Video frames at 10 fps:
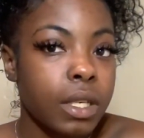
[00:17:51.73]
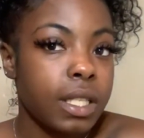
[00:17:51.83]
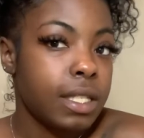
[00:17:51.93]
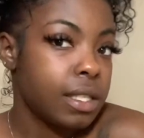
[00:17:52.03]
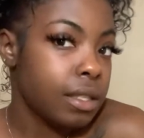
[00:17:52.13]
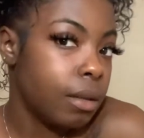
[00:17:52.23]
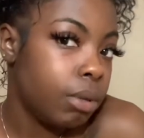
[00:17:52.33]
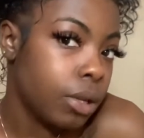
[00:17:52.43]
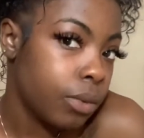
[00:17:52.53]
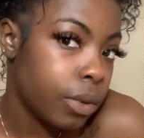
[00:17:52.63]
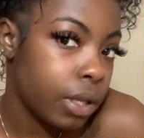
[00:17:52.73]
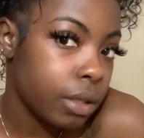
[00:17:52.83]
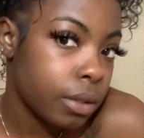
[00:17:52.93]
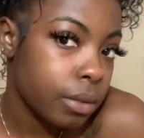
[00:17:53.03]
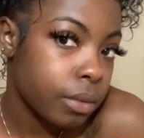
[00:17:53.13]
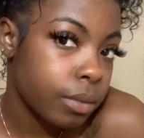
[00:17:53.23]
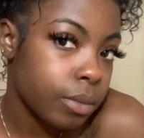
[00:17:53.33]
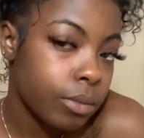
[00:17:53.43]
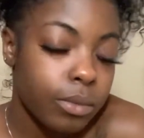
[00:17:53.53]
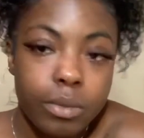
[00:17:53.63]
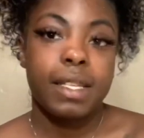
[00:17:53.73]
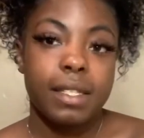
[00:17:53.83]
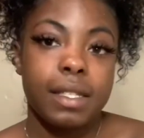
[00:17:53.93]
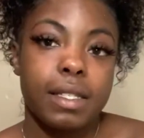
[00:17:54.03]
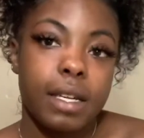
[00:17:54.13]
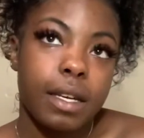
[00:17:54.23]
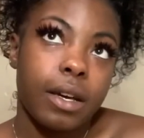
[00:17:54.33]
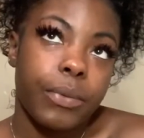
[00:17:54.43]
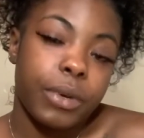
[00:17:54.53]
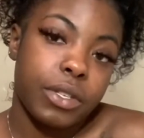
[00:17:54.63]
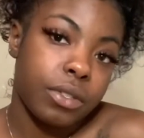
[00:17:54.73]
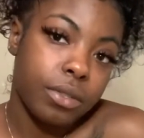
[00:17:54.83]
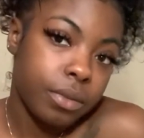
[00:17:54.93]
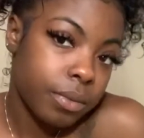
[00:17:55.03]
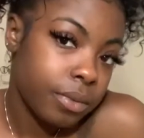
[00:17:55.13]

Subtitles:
This is the blue one. This is the original.